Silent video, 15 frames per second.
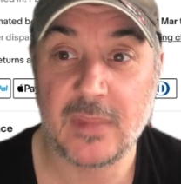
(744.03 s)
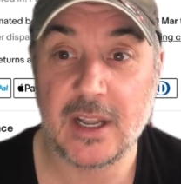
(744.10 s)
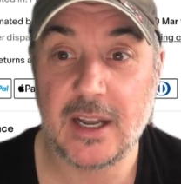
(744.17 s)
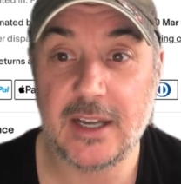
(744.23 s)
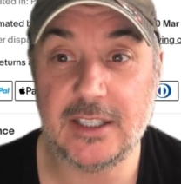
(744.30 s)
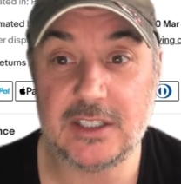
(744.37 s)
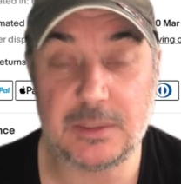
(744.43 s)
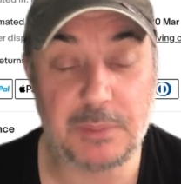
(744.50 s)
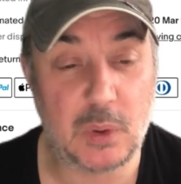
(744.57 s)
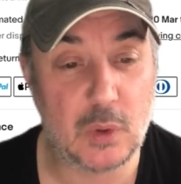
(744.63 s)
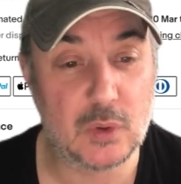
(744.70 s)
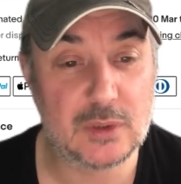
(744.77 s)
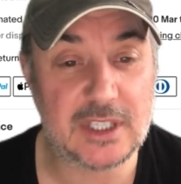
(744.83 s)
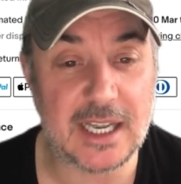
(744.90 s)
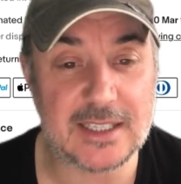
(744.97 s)
And it's a
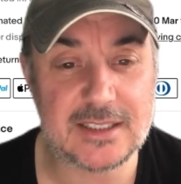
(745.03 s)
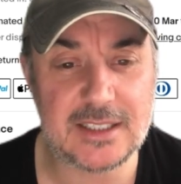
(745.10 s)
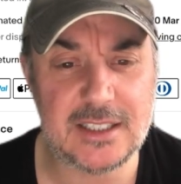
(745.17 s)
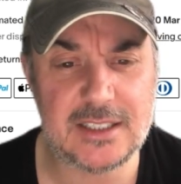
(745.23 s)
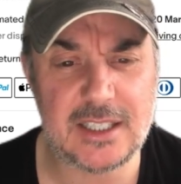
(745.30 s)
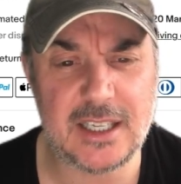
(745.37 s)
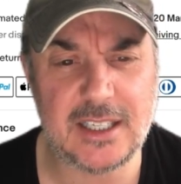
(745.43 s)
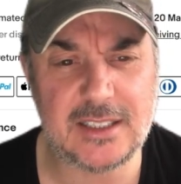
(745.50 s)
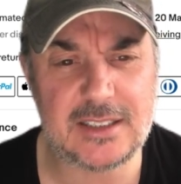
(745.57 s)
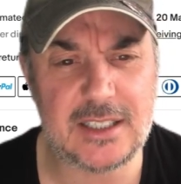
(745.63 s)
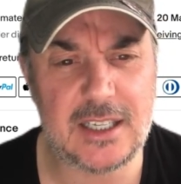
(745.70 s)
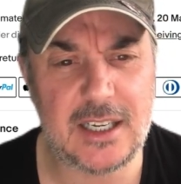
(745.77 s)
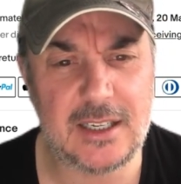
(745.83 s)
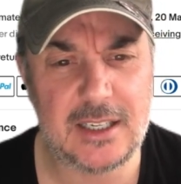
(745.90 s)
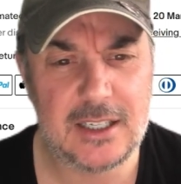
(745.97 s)
poured glass, and it's
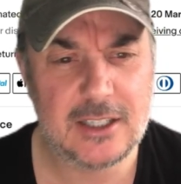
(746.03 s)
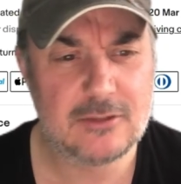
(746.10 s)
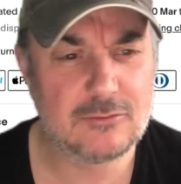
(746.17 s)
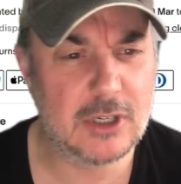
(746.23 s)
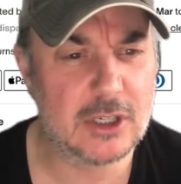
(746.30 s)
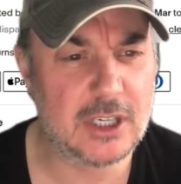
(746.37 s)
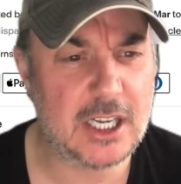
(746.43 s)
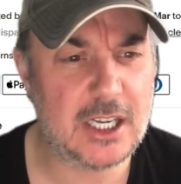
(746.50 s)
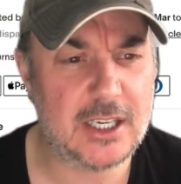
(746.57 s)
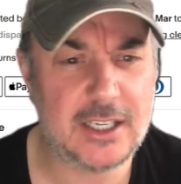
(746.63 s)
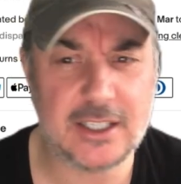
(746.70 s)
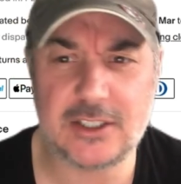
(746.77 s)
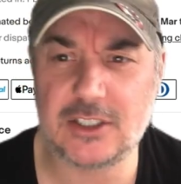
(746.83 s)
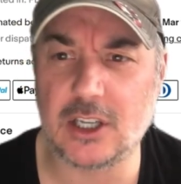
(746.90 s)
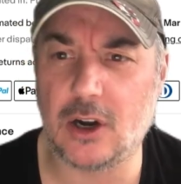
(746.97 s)
a real earlier
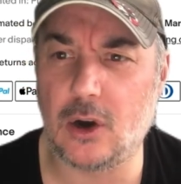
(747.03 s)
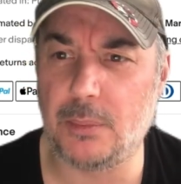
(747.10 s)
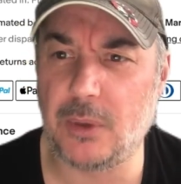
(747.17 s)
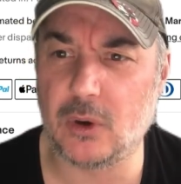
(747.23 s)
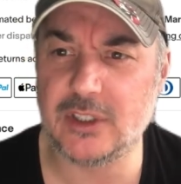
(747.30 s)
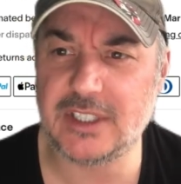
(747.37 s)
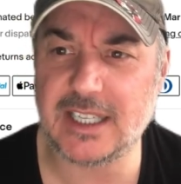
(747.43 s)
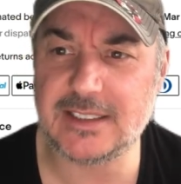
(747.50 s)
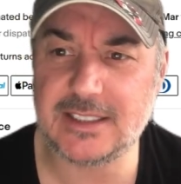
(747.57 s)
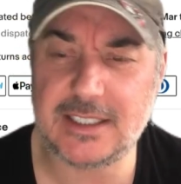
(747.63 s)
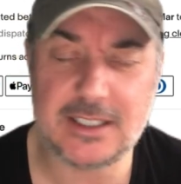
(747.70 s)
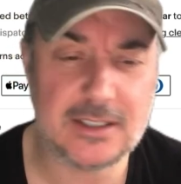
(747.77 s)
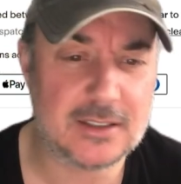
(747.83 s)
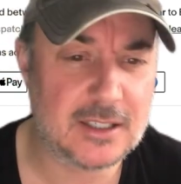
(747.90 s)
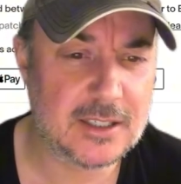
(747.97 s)
style,
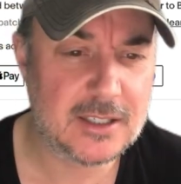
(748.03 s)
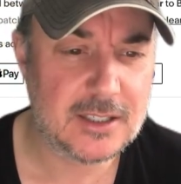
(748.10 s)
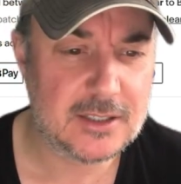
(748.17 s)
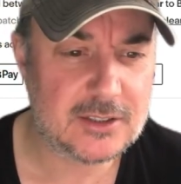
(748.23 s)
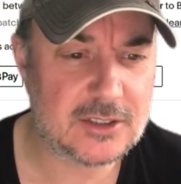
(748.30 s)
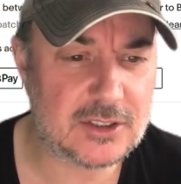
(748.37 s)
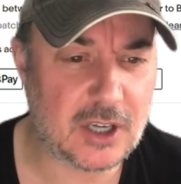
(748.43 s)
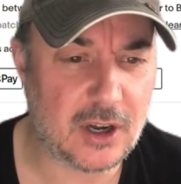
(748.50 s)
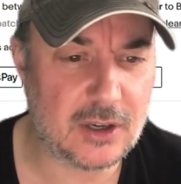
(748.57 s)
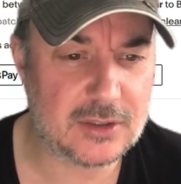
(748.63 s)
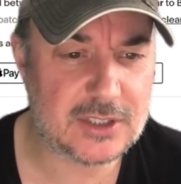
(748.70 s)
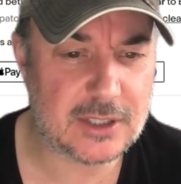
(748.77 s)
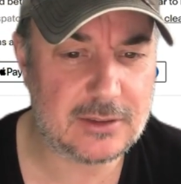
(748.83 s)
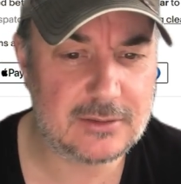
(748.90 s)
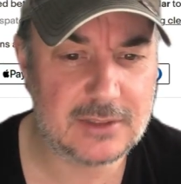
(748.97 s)
Byzantine style,
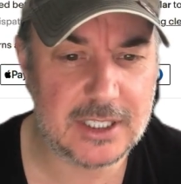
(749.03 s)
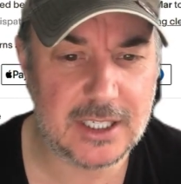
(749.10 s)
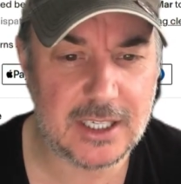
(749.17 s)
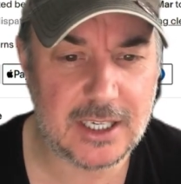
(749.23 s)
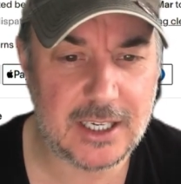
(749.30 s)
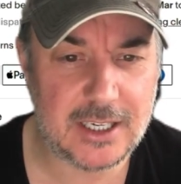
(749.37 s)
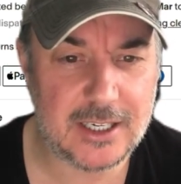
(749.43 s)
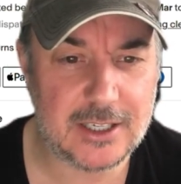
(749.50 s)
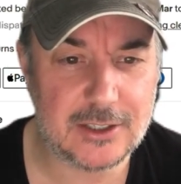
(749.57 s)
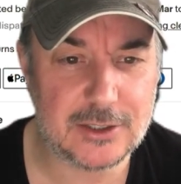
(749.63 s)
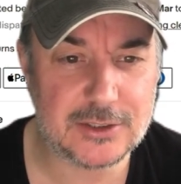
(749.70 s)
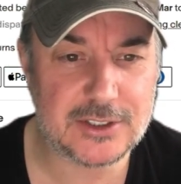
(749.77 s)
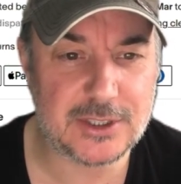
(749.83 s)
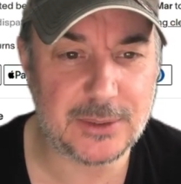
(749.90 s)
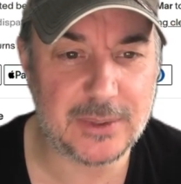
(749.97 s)
so a real earlier
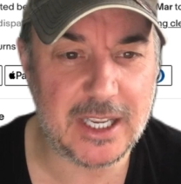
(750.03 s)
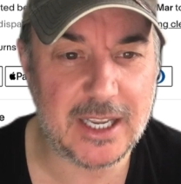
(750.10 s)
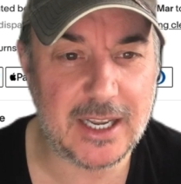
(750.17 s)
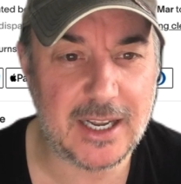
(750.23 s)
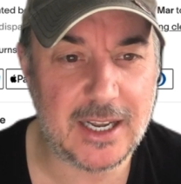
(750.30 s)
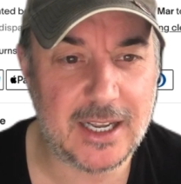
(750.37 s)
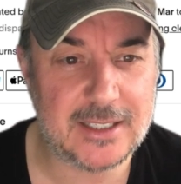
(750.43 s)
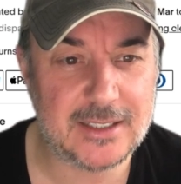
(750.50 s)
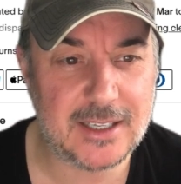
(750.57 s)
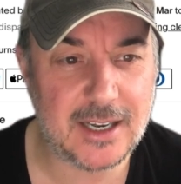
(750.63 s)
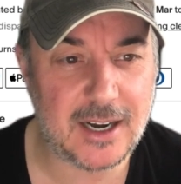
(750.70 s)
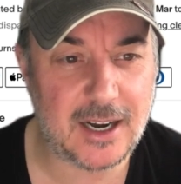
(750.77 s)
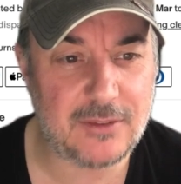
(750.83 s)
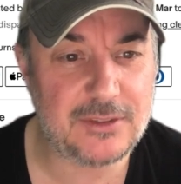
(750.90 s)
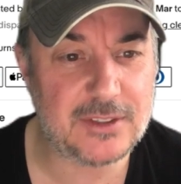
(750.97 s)
look to it. And
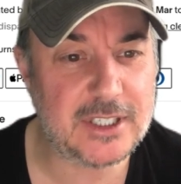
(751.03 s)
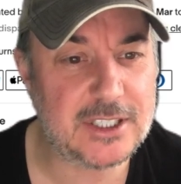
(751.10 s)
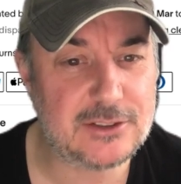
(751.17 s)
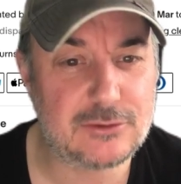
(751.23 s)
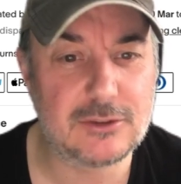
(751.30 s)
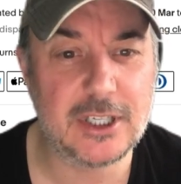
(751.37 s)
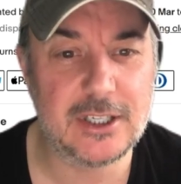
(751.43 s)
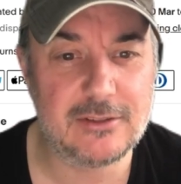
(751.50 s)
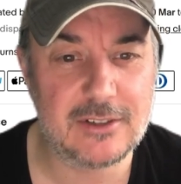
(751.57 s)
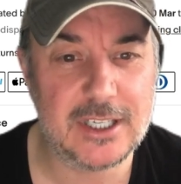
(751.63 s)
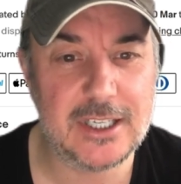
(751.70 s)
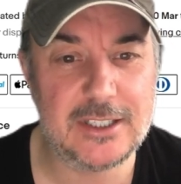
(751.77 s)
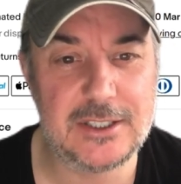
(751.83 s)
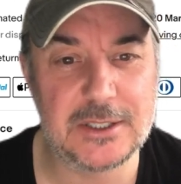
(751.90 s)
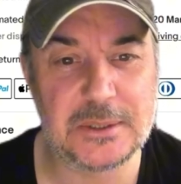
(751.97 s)
I think it's really,
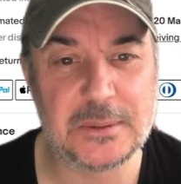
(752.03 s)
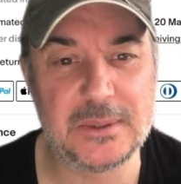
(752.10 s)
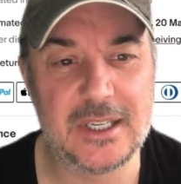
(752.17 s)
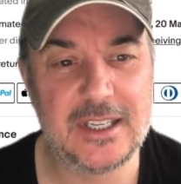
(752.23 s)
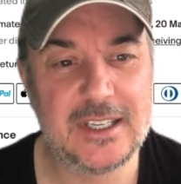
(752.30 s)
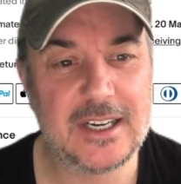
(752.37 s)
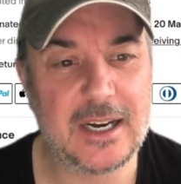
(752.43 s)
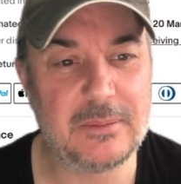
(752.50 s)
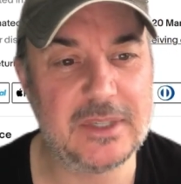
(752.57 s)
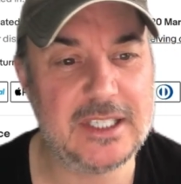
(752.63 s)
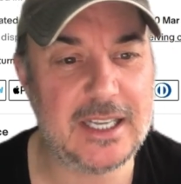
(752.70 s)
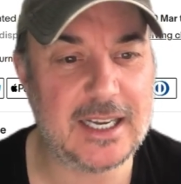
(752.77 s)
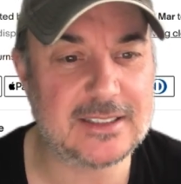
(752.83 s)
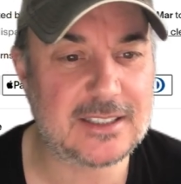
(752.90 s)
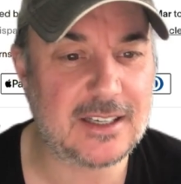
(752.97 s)
really cool. I mean, it
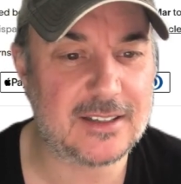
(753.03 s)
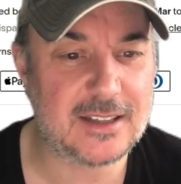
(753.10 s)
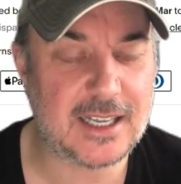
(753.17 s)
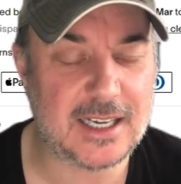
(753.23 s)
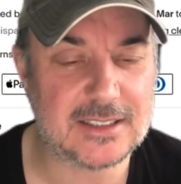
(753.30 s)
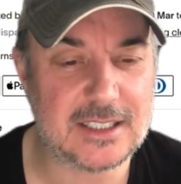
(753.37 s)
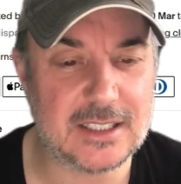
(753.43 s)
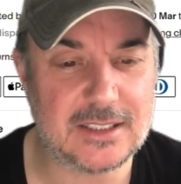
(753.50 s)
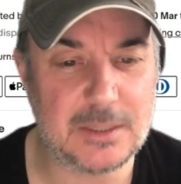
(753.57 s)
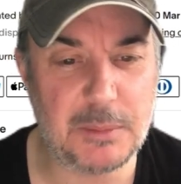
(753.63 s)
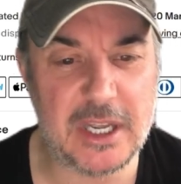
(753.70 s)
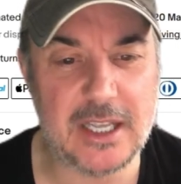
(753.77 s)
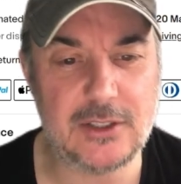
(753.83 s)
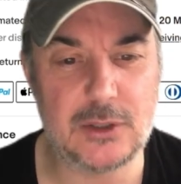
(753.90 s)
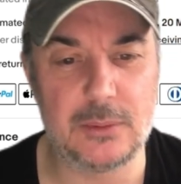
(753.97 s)
has got that, to
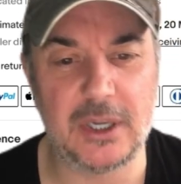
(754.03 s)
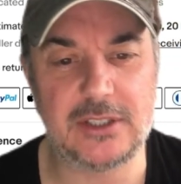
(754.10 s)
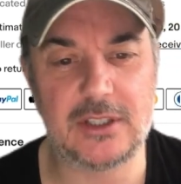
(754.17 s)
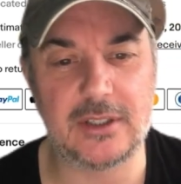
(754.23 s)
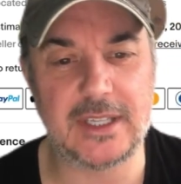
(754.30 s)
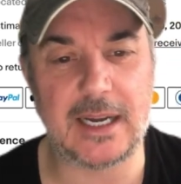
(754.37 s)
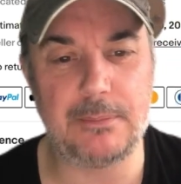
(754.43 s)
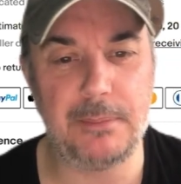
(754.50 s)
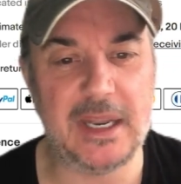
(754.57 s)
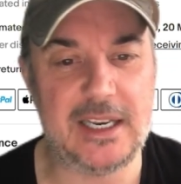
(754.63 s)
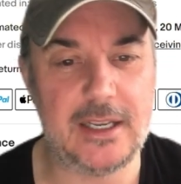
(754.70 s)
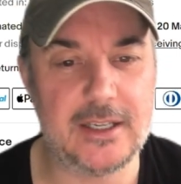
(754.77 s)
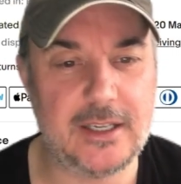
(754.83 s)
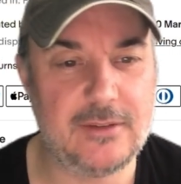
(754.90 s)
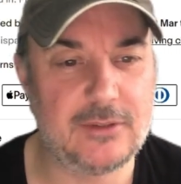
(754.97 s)
me, it's almost got that
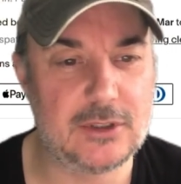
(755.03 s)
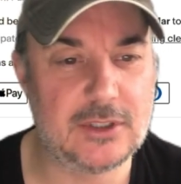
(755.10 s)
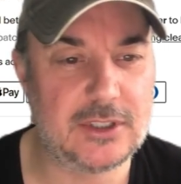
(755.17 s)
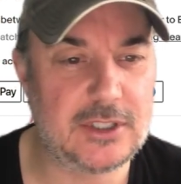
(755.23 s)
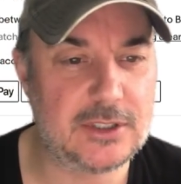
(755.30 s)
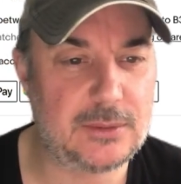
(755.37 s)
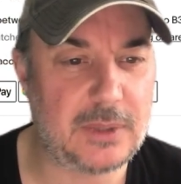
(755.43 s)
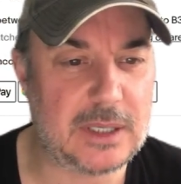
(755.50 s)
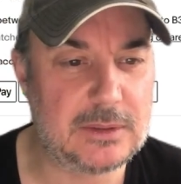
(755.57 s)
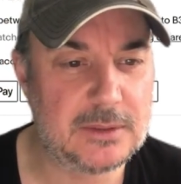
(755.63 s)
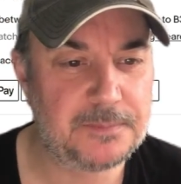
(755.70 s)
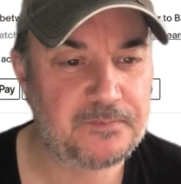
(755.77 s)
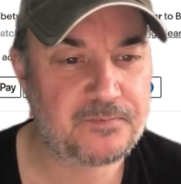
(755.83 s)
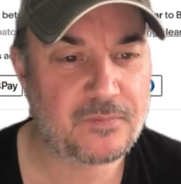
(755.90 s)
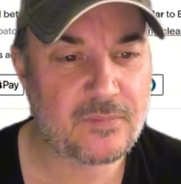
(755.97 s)
medieval look as well.
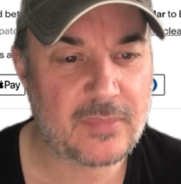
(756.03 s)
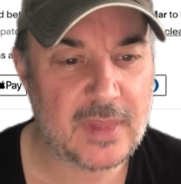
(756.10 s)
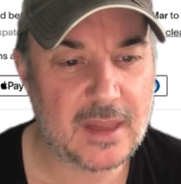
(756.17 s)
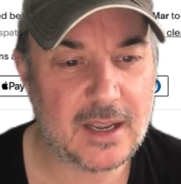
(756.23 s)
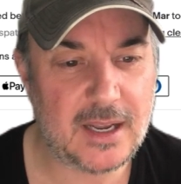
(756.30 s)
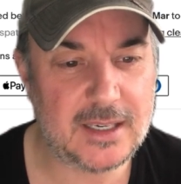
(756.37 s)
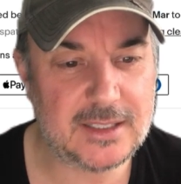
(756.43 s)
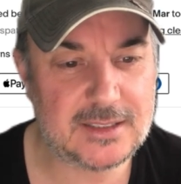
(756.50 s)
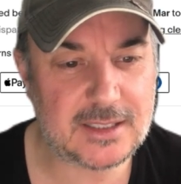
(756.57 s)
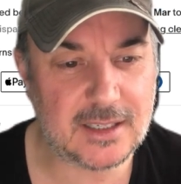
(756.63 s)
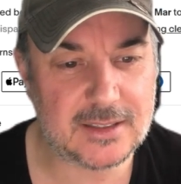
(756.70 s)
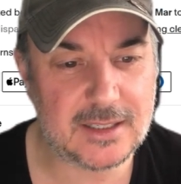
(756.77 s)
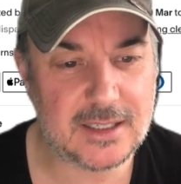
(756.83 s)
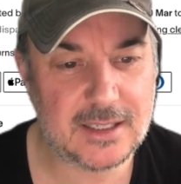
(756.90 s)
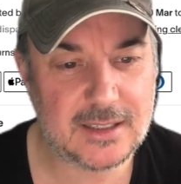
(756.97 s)
And it's got
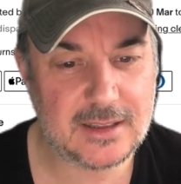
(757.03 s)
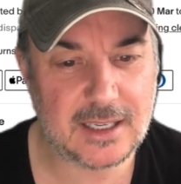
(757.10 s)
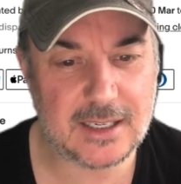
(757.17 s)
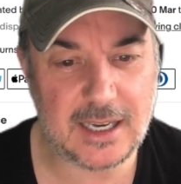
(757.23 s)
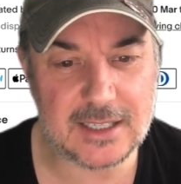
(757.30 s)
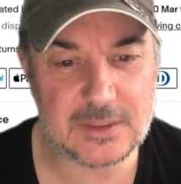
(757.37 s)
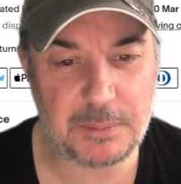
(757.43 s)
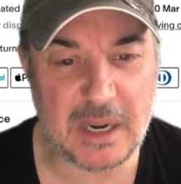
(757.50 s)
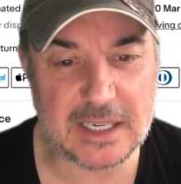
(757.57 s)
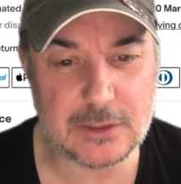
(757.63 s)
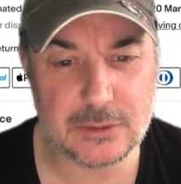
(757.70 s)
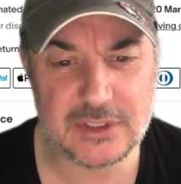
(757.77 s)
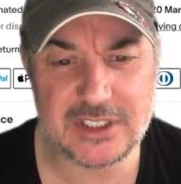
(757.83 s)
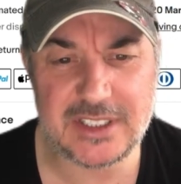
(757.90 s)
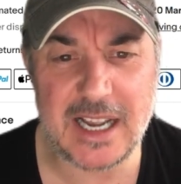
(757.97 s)
the glass
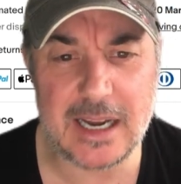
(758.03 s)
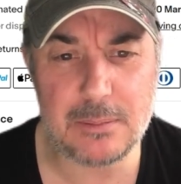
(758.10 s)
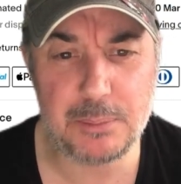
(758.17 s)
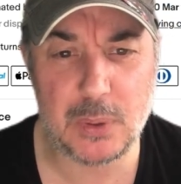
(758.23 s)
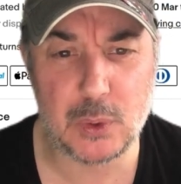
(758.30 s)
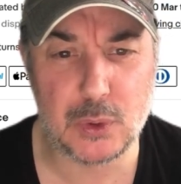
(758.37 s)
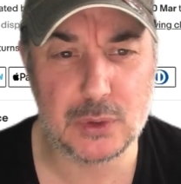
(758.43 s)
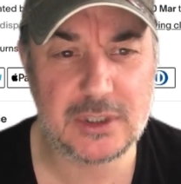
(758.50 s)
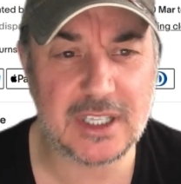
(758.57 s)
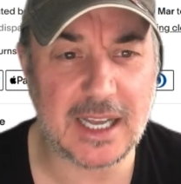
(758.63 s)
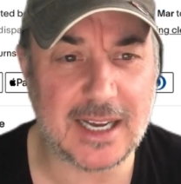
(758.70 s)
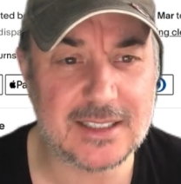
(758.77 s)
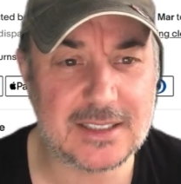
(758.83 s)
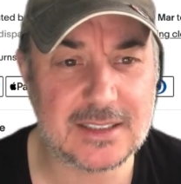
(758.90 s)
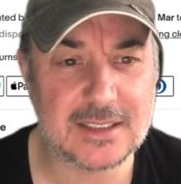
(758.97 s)
panels, it's hand-poured
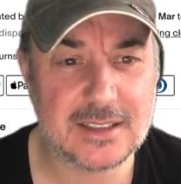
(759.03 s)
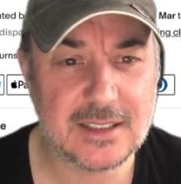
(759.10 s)
glass.